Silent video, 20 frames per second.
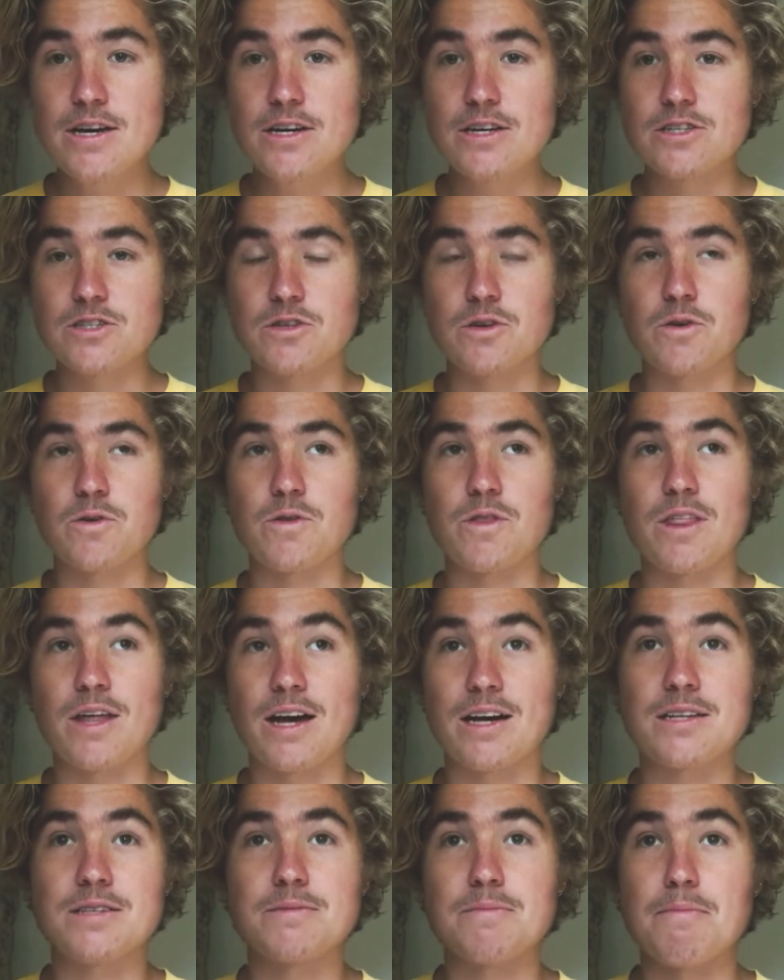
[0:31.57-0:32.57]
So
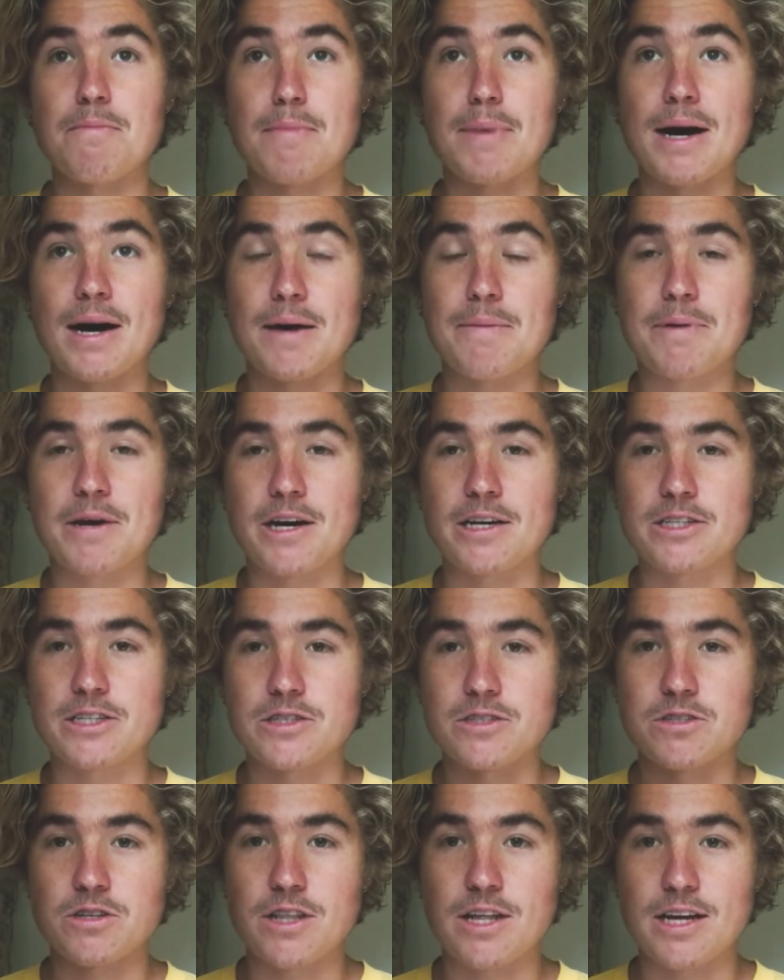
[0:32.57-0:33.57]
that is my
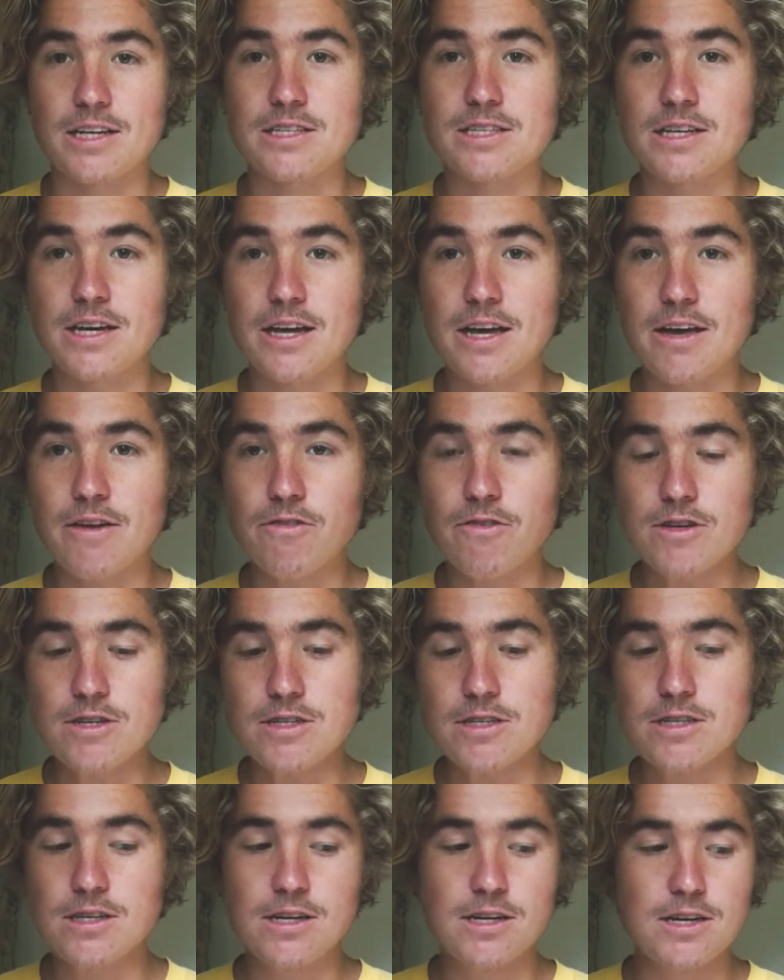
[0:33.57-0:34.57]
passion. So that's
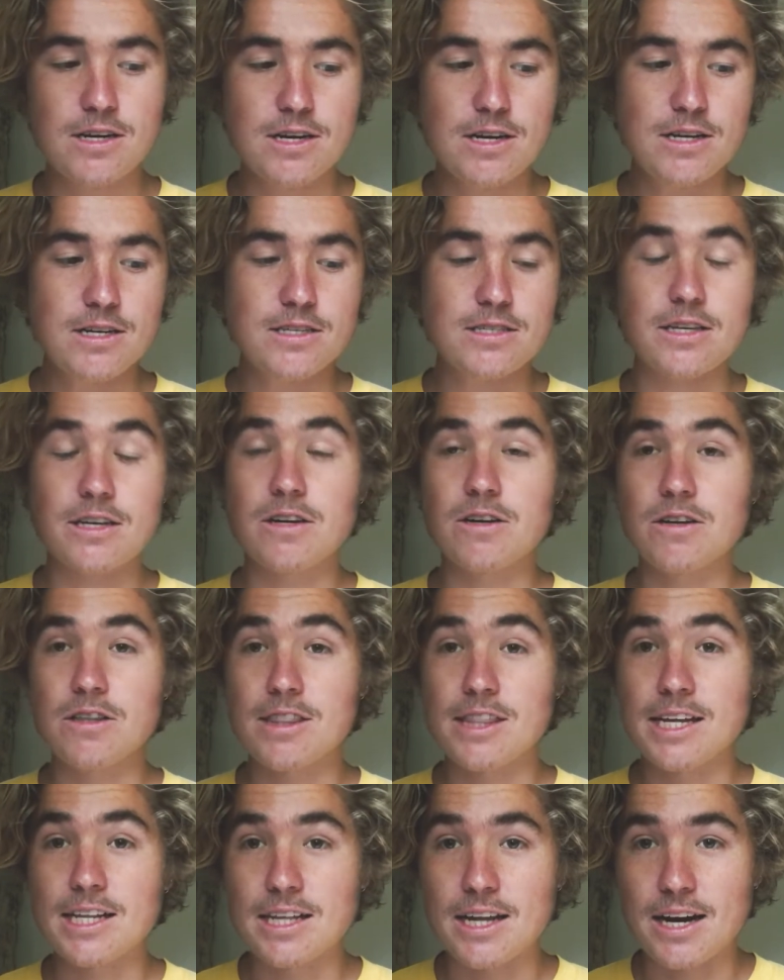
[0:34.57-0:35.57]
every single
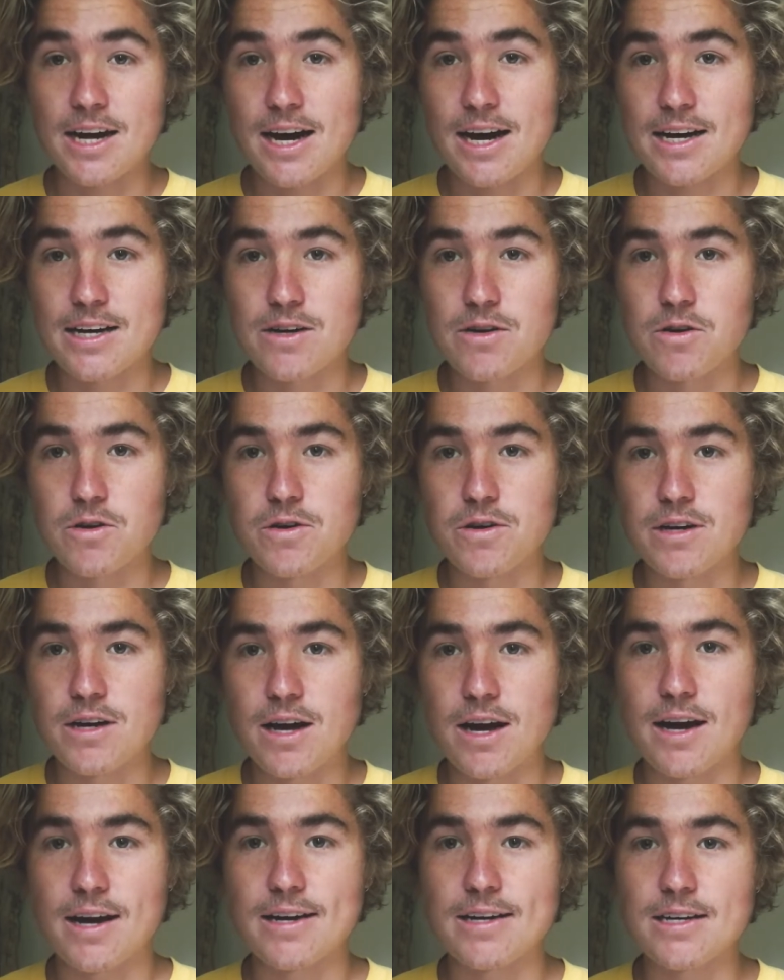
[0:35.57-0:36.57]
thing that I learn,
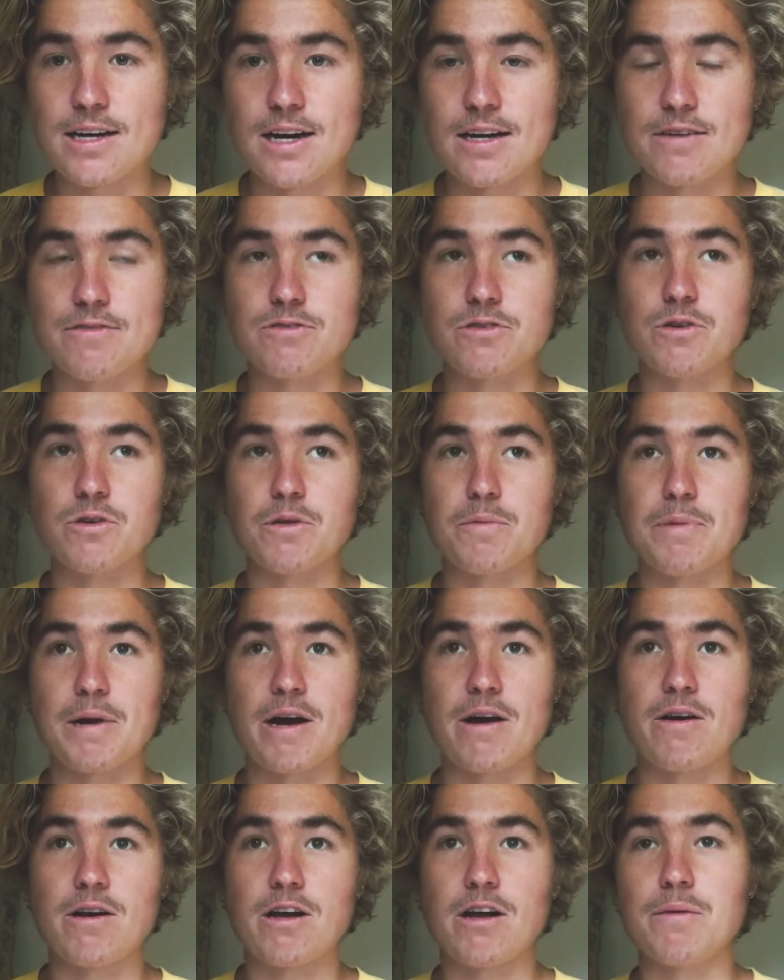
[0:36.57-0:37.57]
I kind of draw the
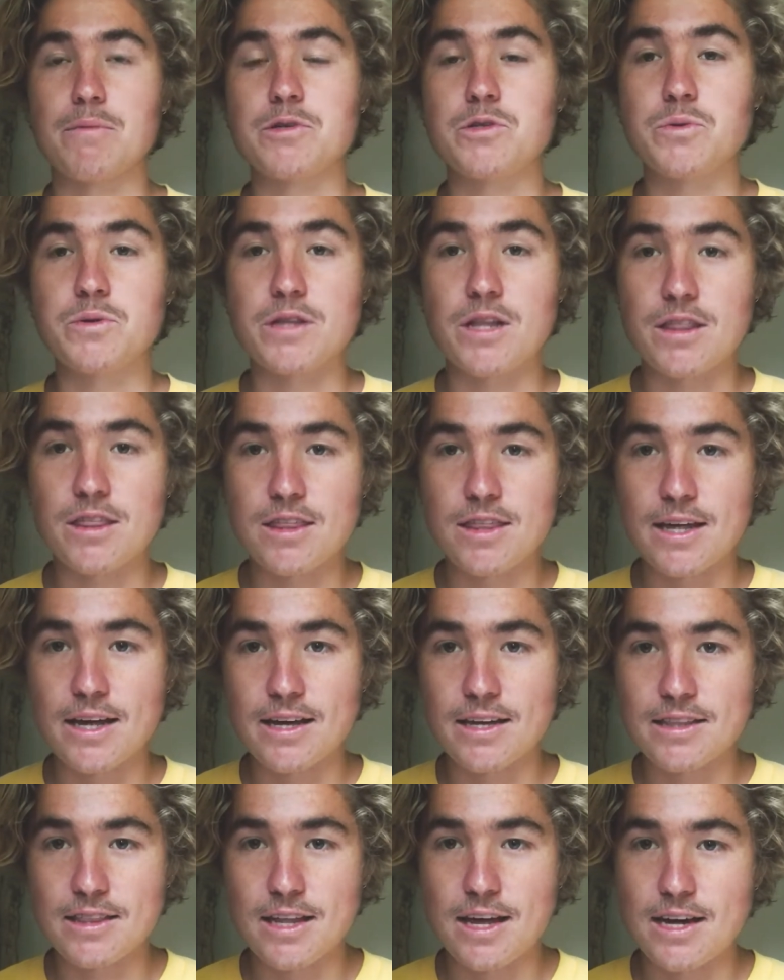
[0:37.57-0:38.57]
parallel between the
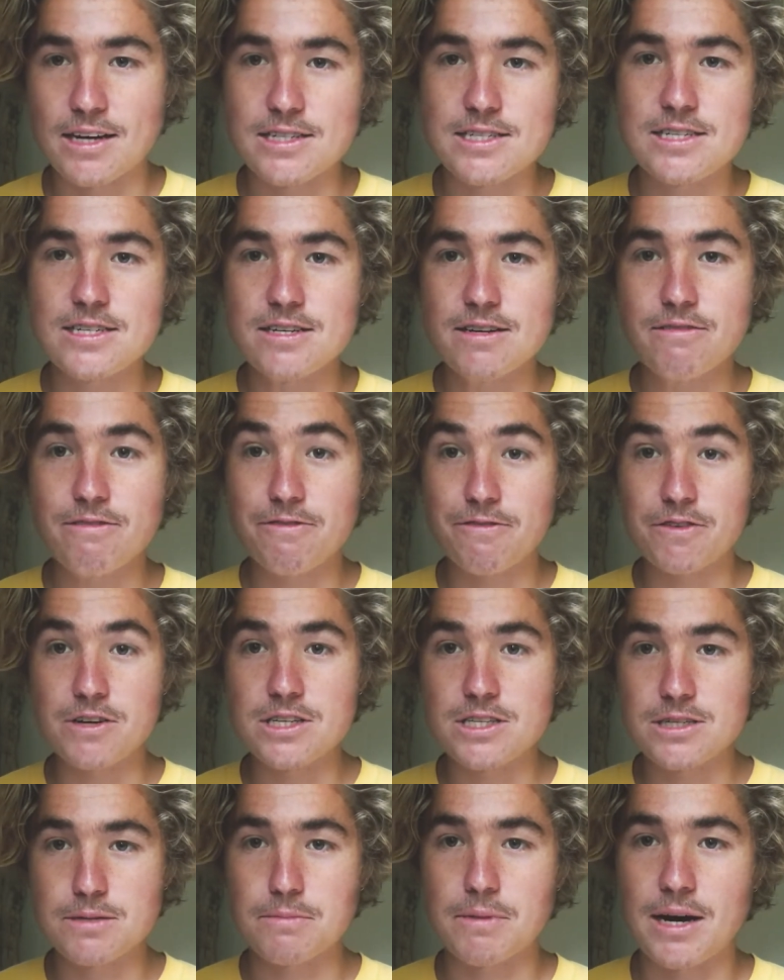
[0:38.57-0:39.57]
thing that
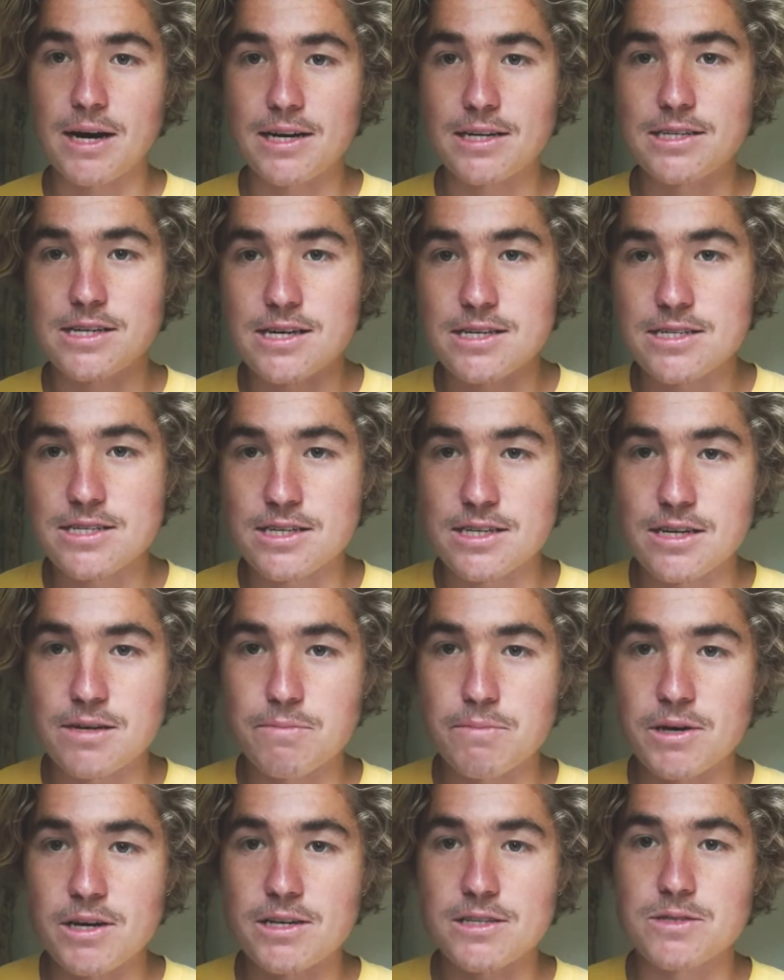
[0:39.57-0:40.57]
fits my destiny
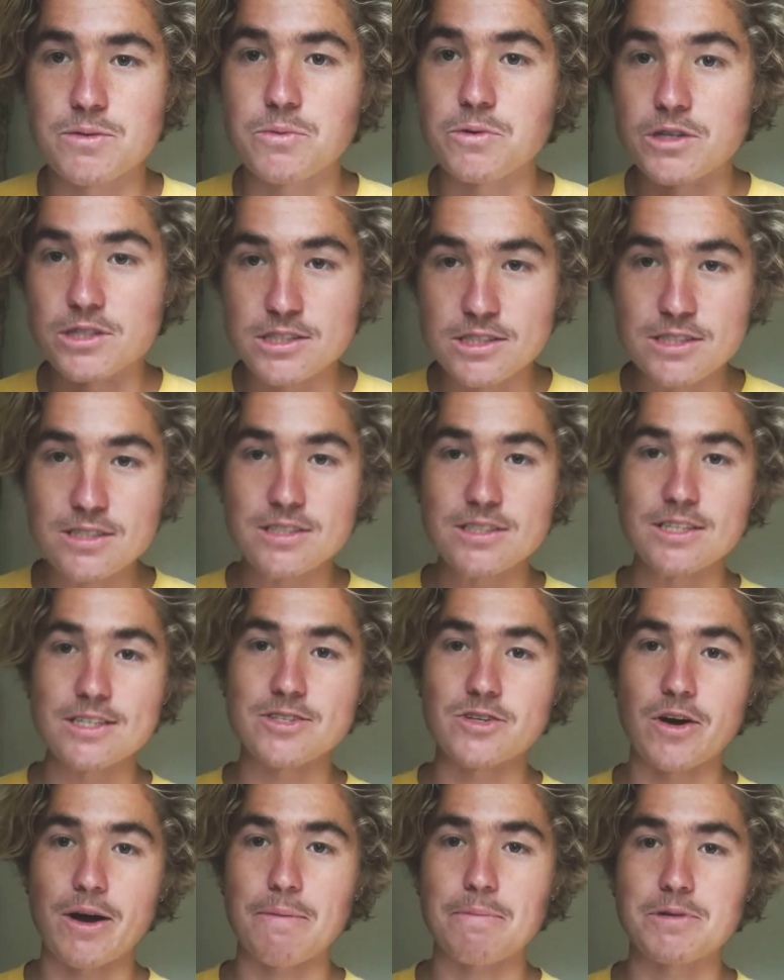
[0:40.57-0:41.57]
best, which just
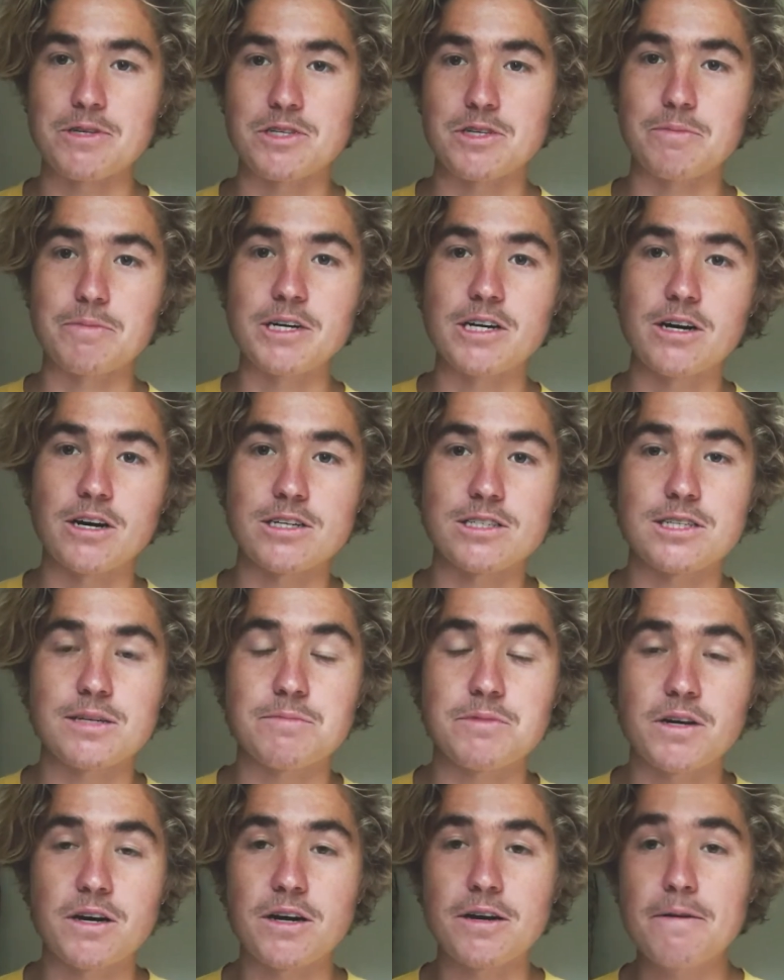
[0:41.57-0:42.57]
so happens to be
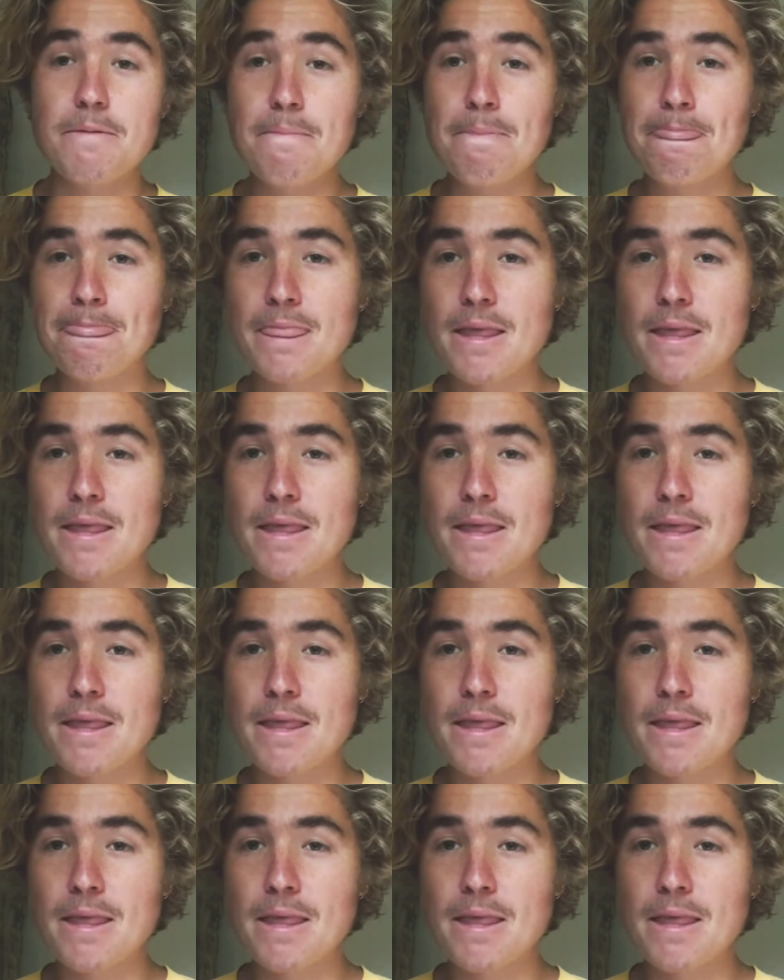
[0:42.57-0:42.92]
concept art.